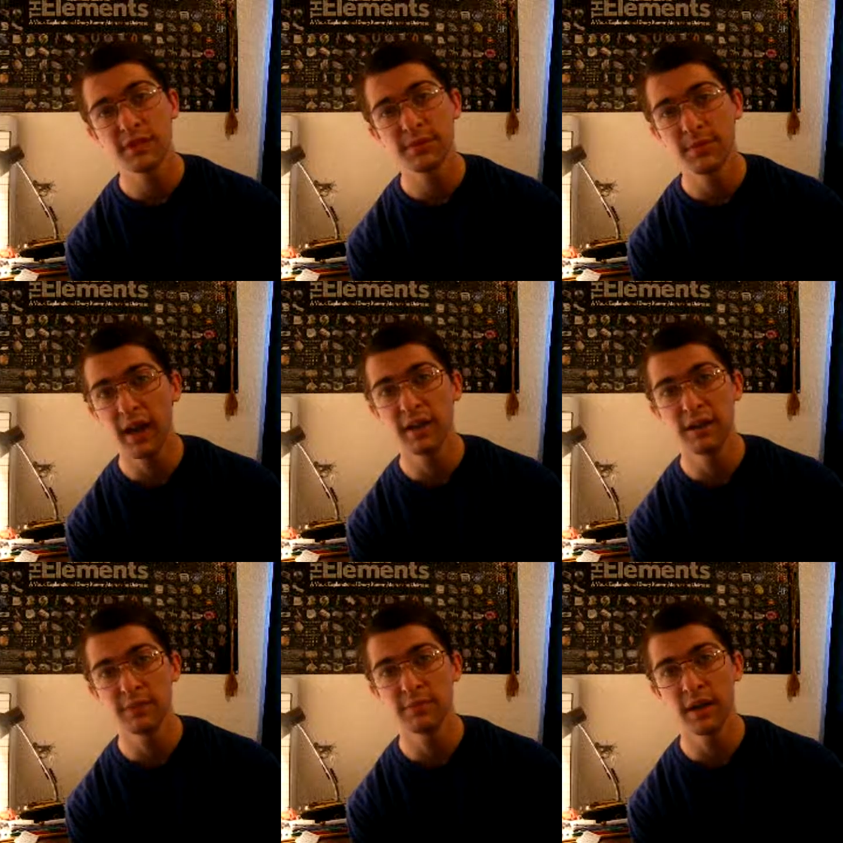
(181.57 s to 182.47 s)
been
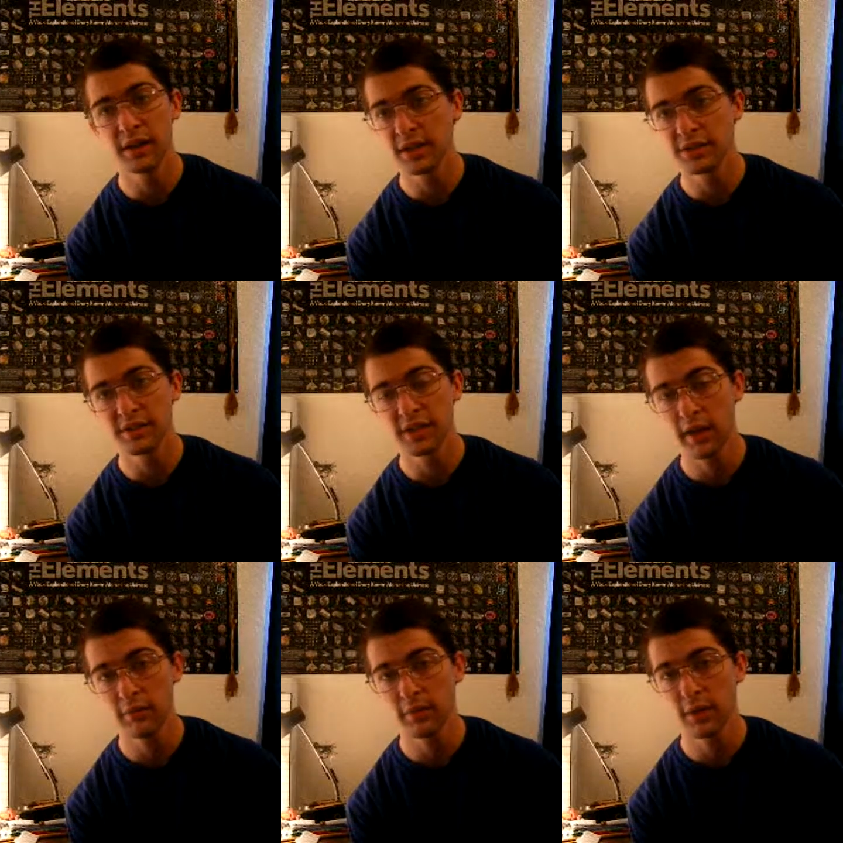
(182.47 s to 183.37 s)
spied on by not just the
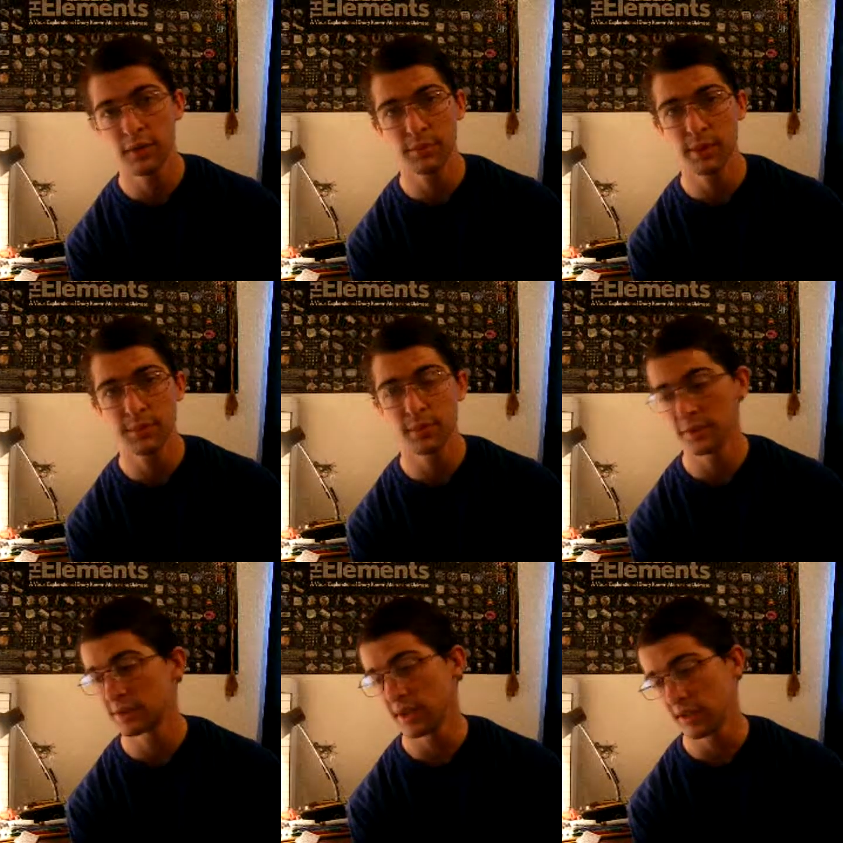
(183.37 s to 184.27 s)
government, but other people
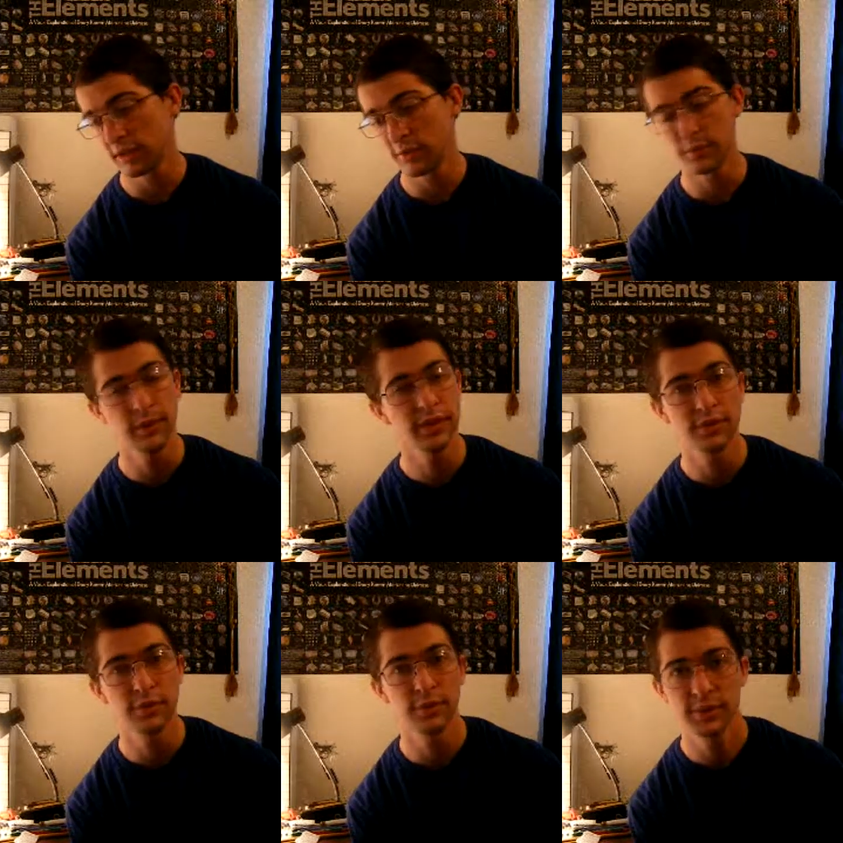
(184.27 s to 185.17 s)
who sell our
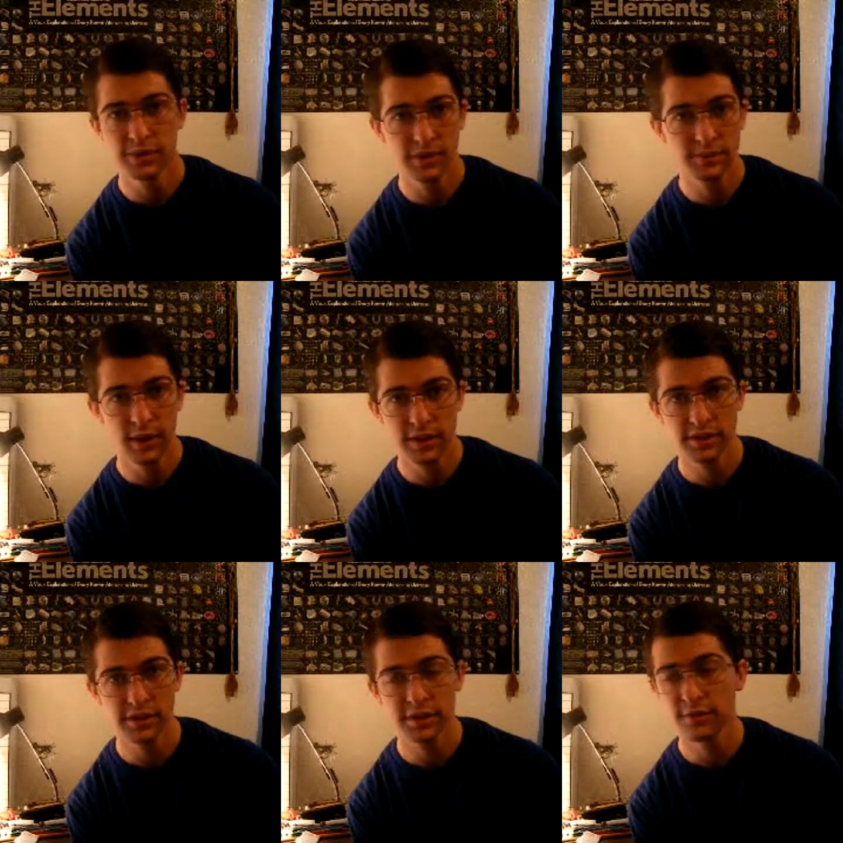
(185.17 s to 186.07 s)
information for business
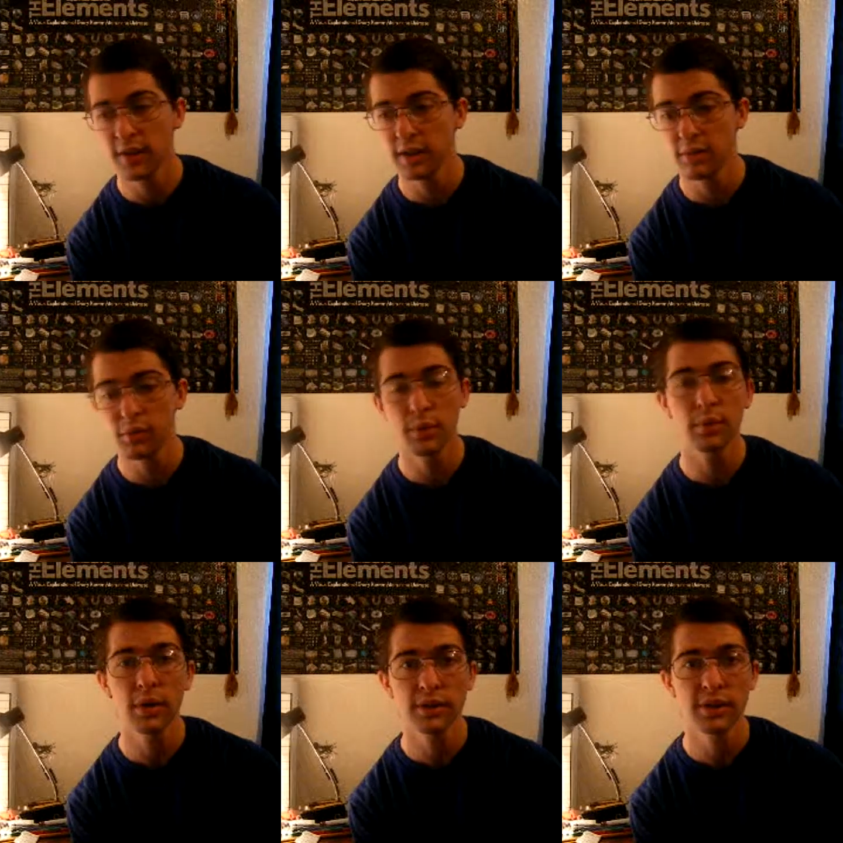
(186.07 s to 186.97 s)
practices to find out what
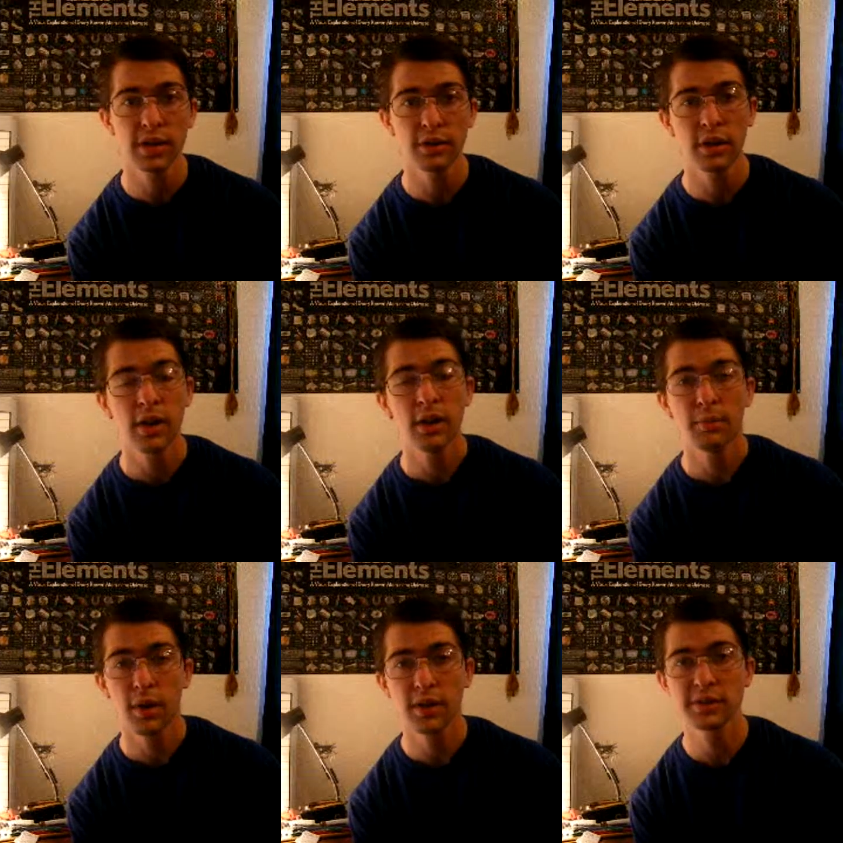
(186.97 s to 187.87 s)
we want and tailor
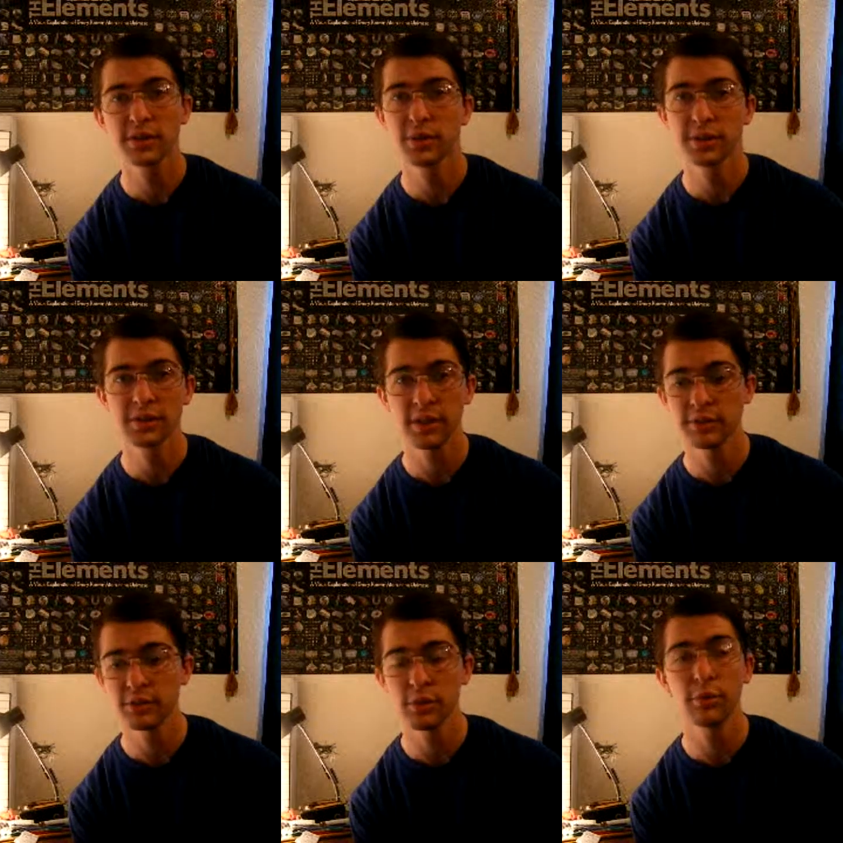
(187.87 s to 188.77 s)
products to
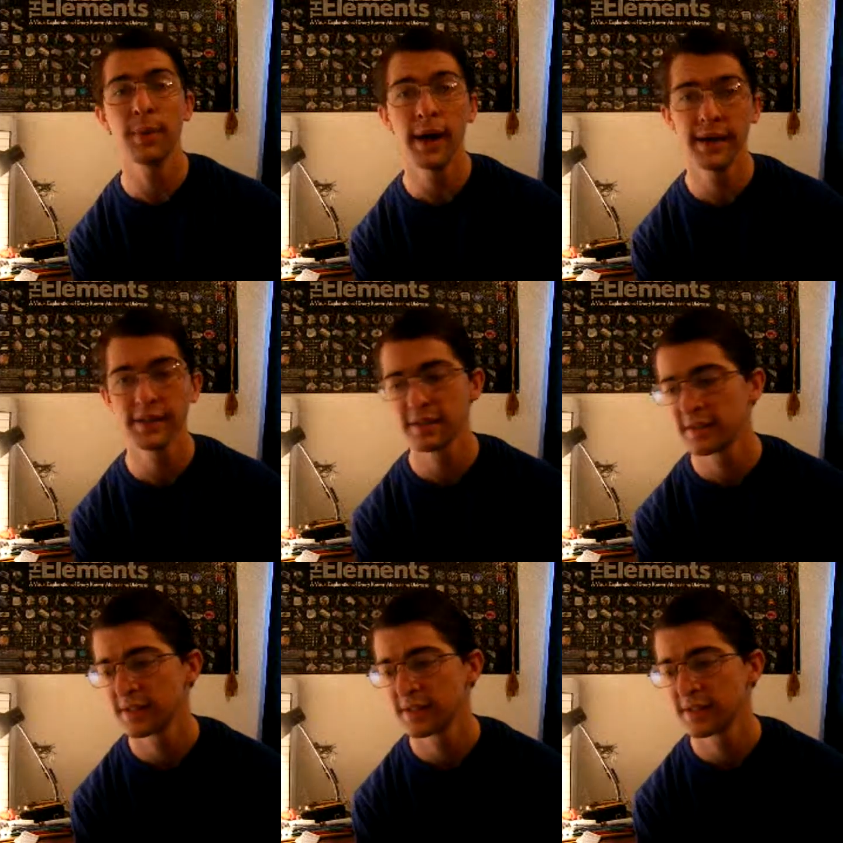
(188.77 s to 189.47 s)
ourselves so we will buy it.